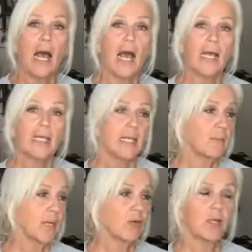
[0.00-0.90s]
I keep
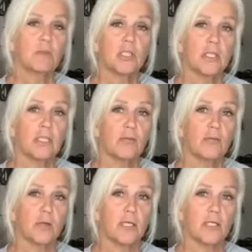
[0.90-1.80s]
my cream cheese in the
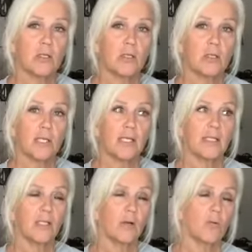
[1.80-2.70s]
freezer, and
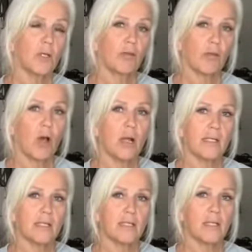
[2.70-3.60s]
when you thaw it,
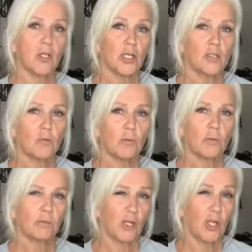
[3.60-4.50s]
it doesn't look as
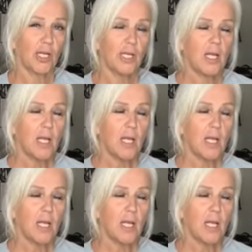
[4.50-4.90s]
good,